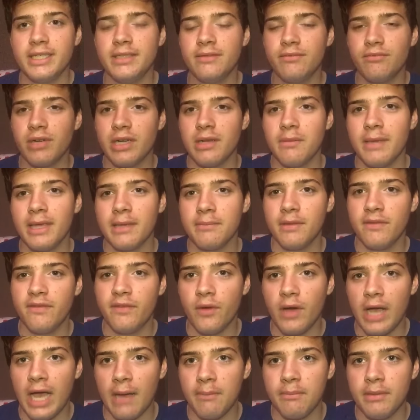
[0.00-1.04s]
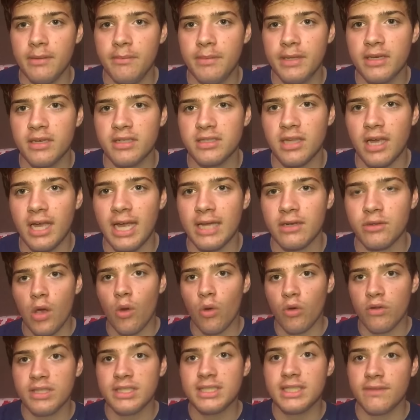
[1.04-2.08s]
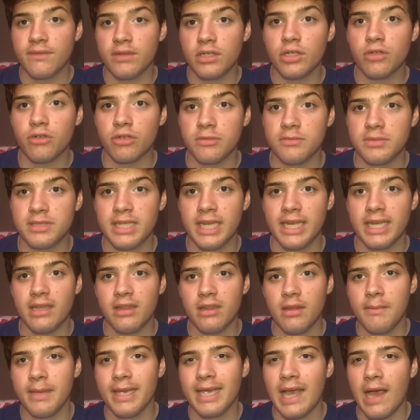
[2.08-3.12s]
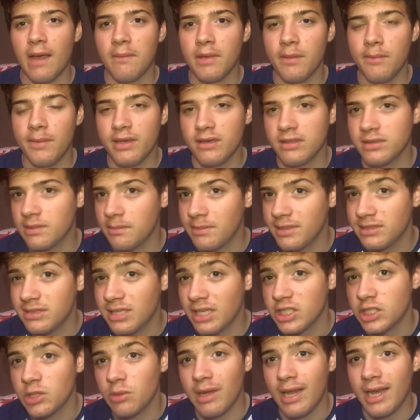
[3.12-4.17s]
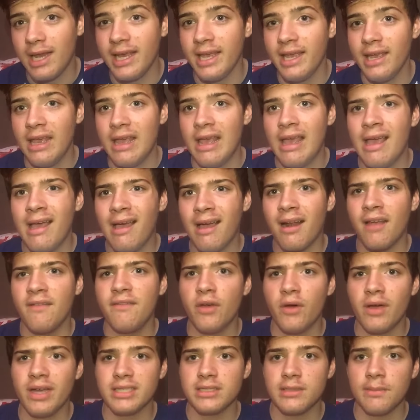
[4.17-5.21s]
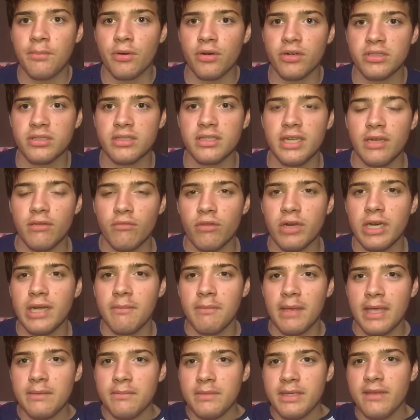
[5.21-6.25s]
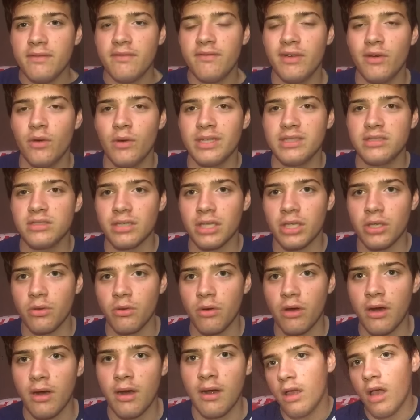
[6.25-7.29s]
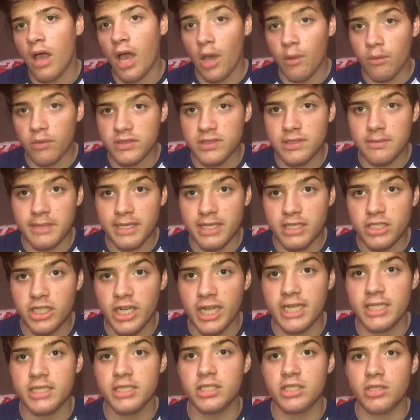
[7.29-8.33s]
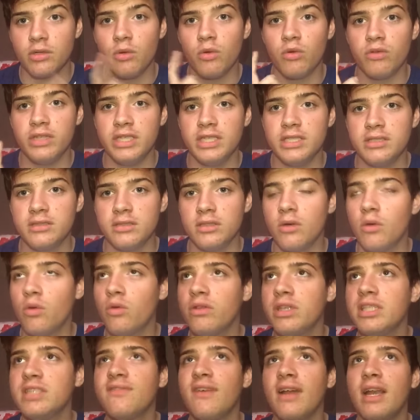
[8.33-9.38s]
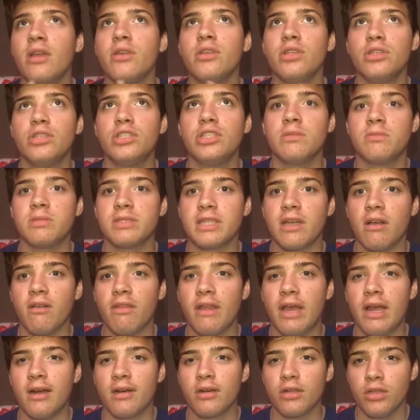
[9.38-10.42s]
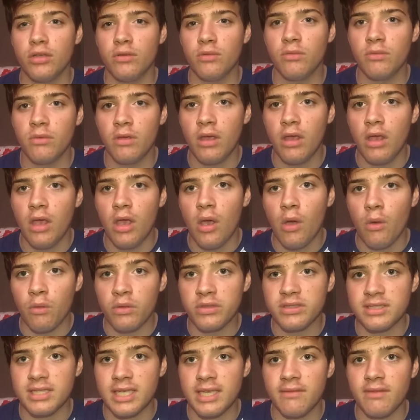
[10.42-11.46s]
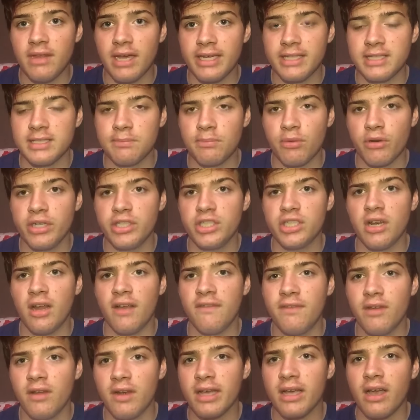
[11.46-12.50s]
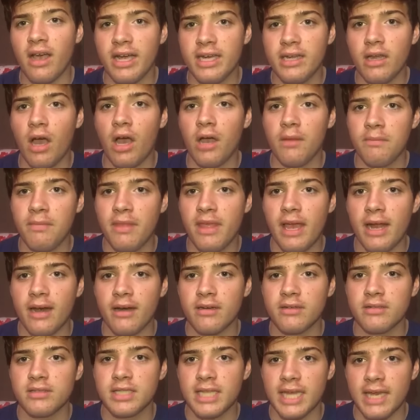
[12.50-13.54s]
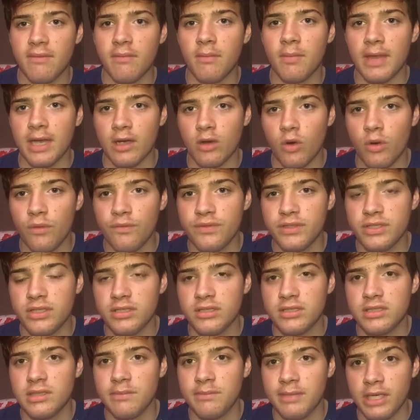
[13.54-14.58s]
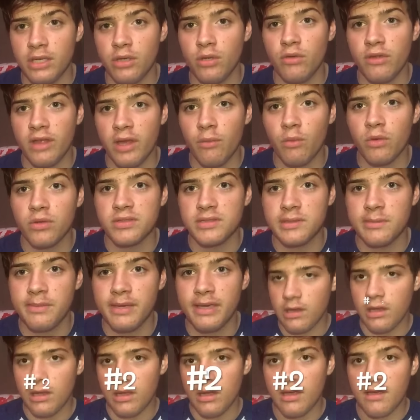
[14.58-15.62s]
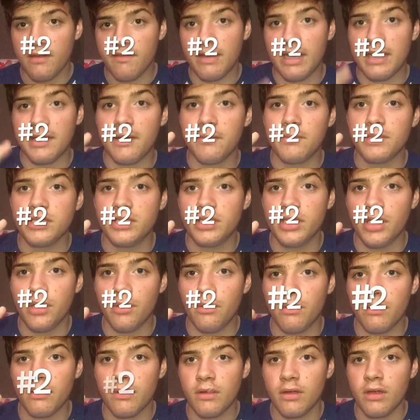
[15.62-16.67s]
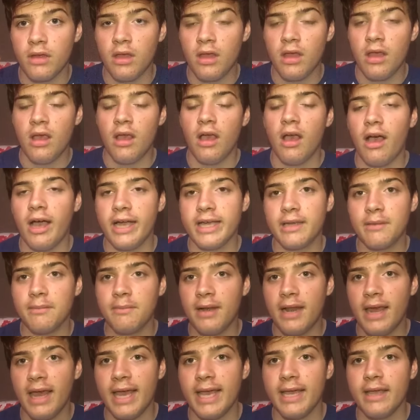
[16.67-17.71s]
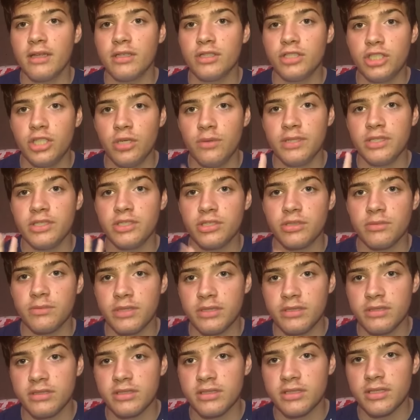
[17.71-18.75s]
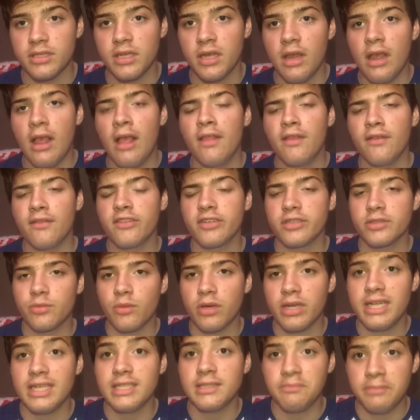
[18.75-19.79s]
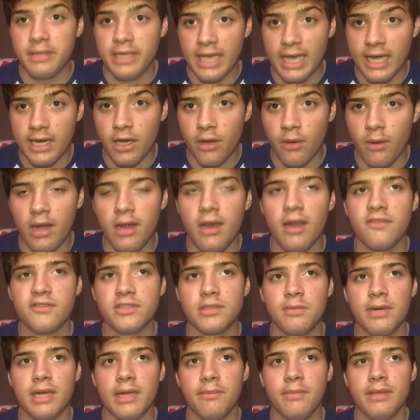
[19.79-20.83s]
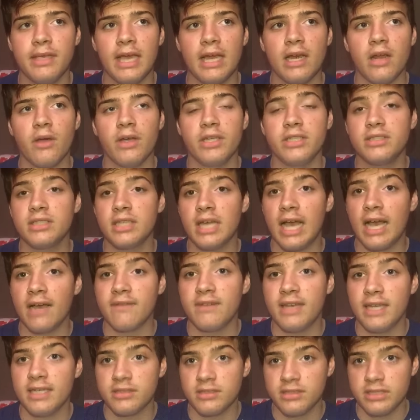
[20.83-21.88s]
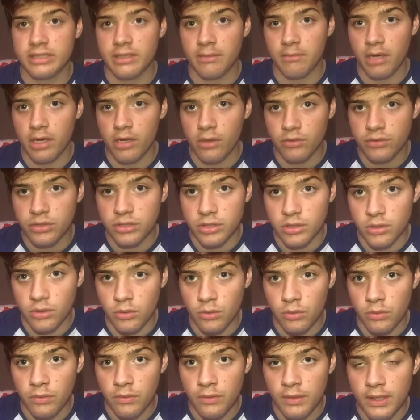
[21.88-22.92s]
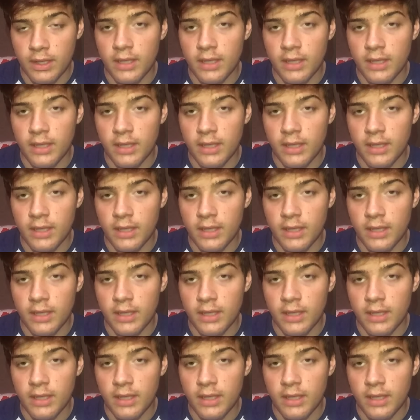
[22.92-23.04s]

It didn't really make me feel happy because I had all these different groups taking the mick at me because of my sexuality, and I felt as a person it really made me feel insecure. I want to make a change to all these fellow YouTubers out there who want to give that inspiration. I feel like I'm there to give them that confidence to be who they want to be. Fact number two, I can play two instruments. The first one is piano. I love to play piano. I used to have lessons at my old school.